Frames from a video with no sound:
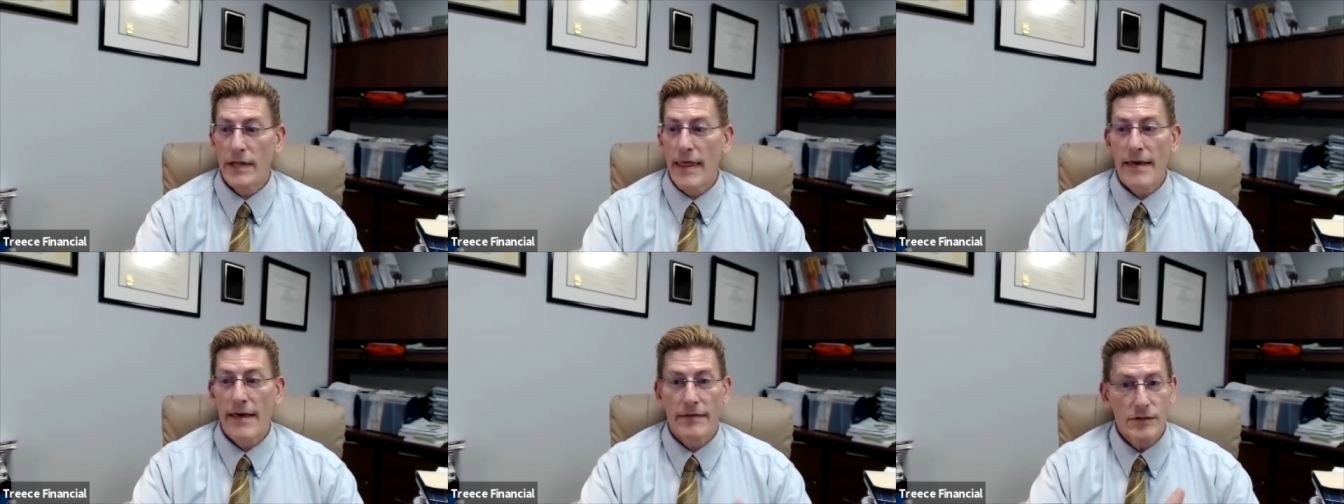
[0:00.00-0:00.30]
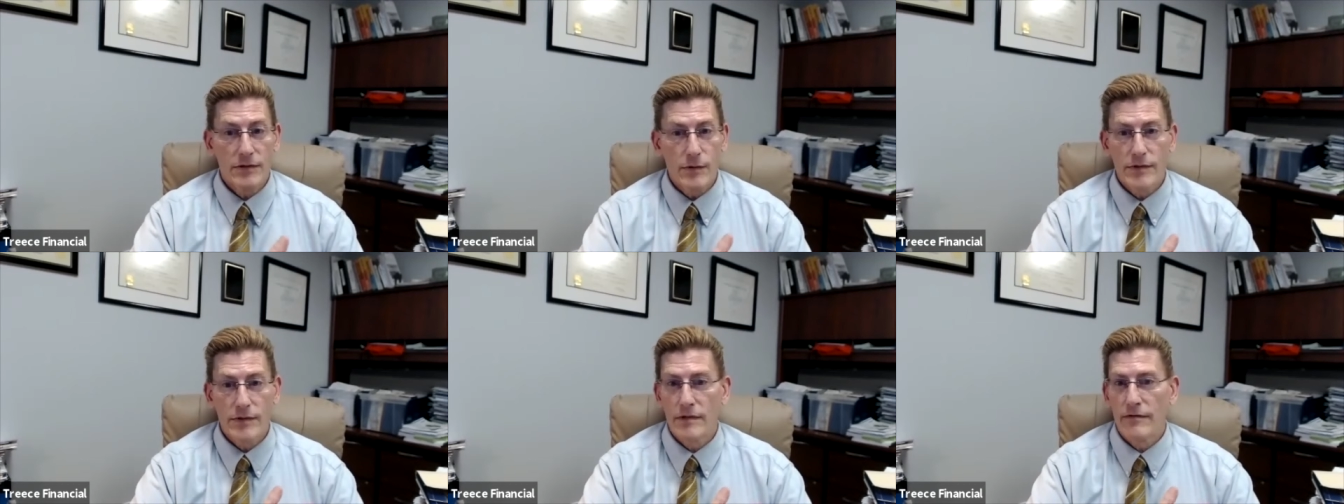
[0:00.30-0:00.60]
That
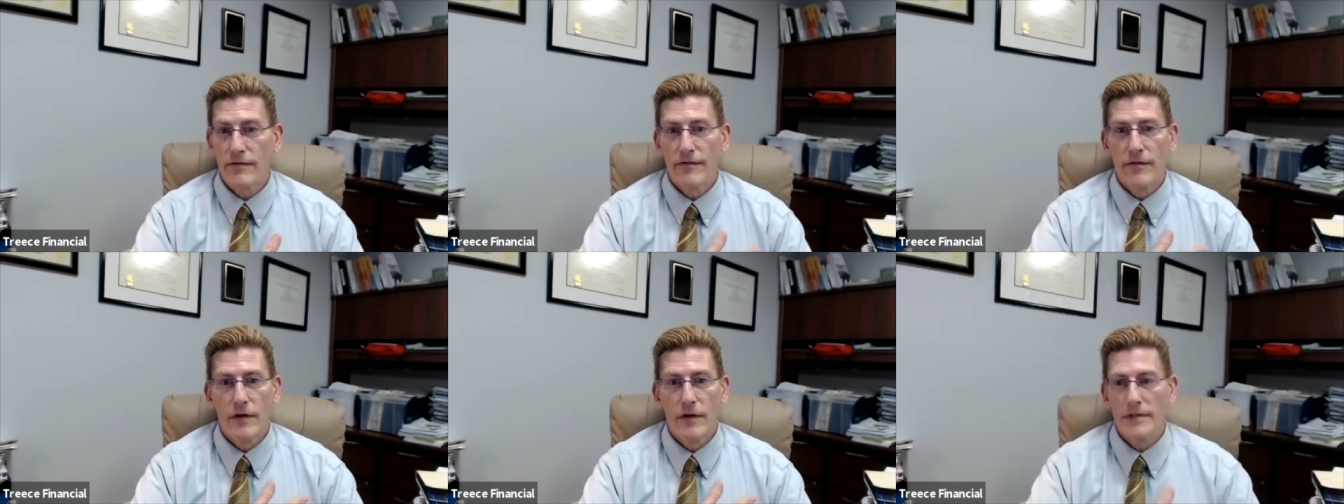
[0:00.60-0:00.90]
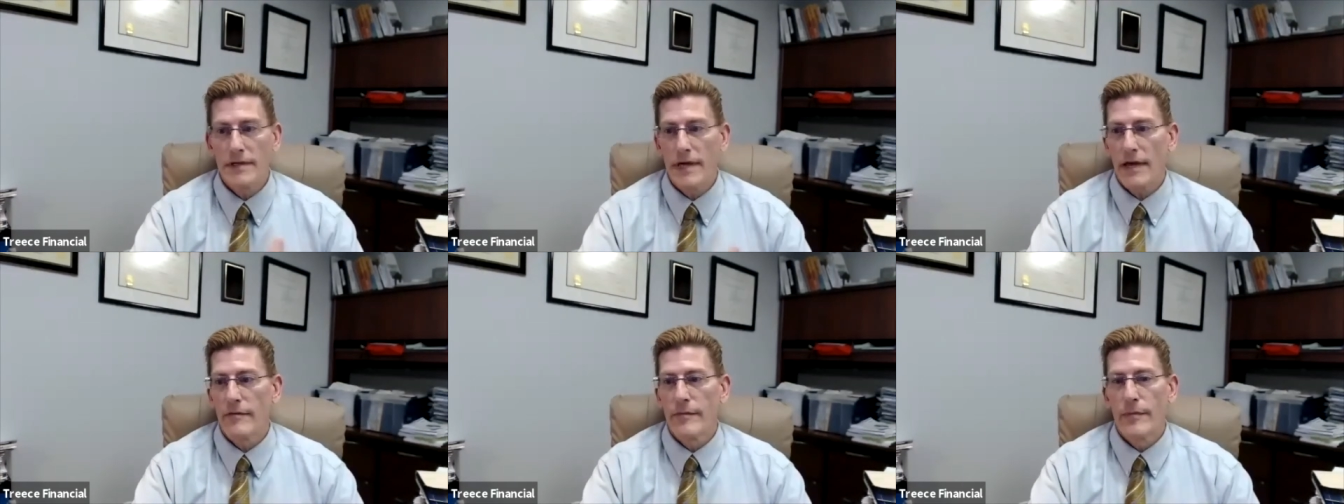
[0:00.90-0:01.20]
this was the full
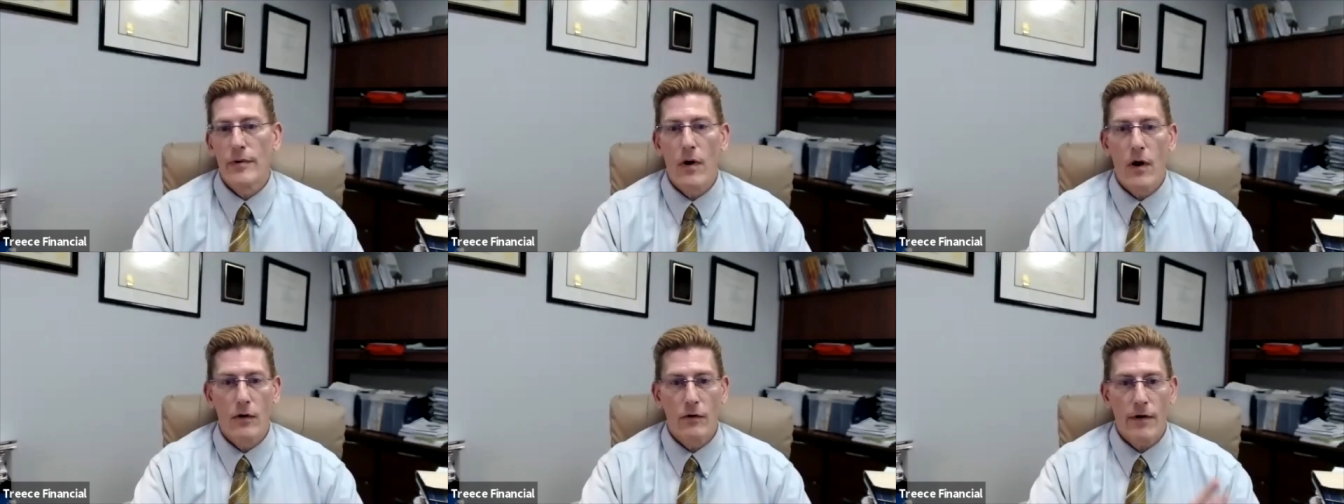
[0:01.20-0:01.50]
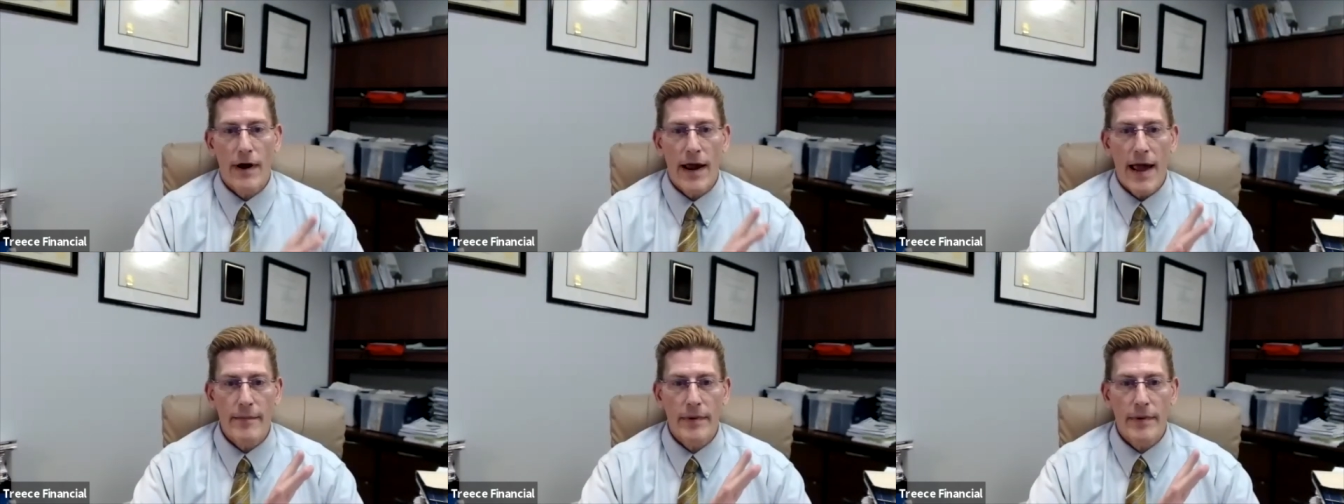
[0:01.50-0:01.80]
day of
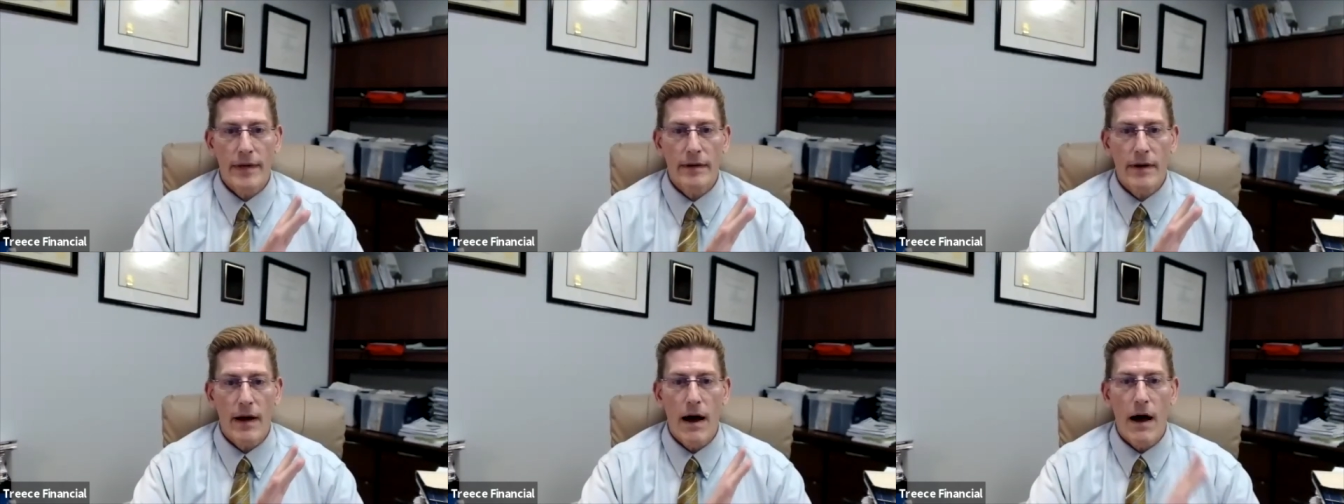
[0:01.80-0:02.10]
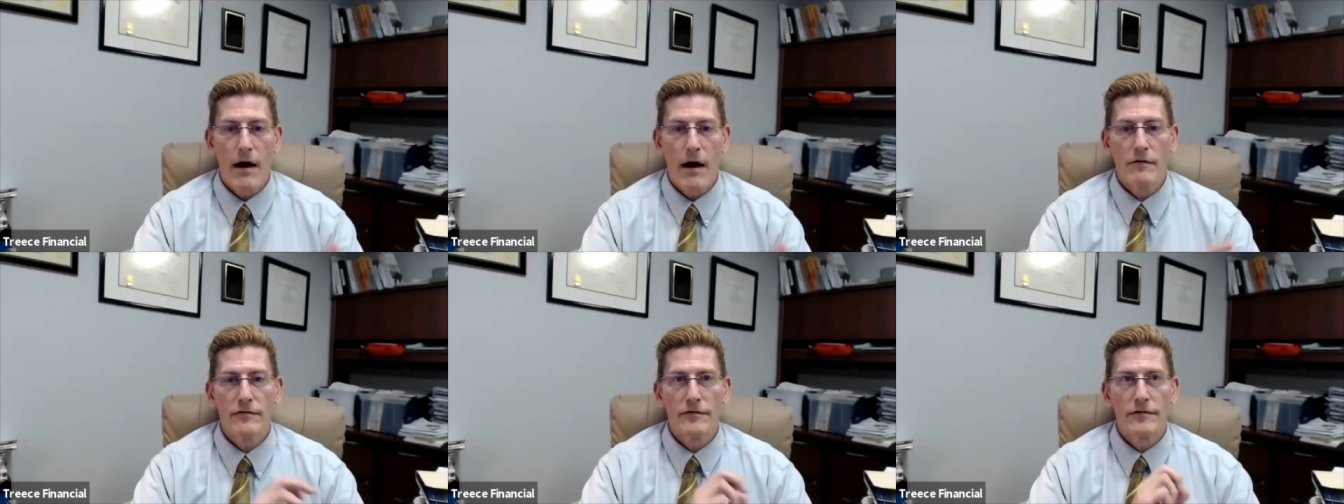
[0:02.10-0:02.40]
programming
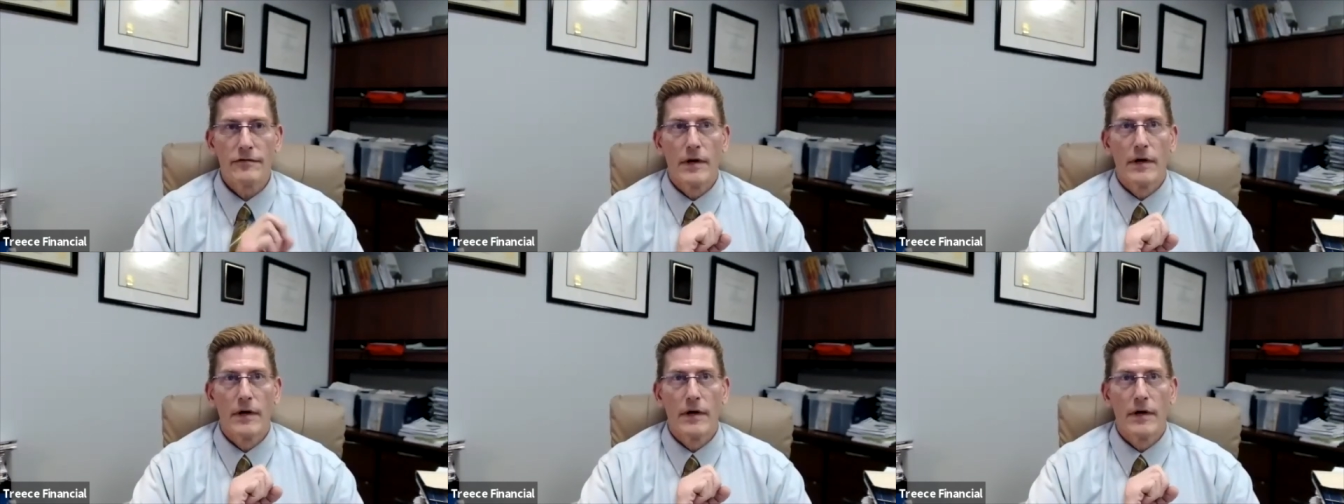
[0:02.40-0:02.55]
of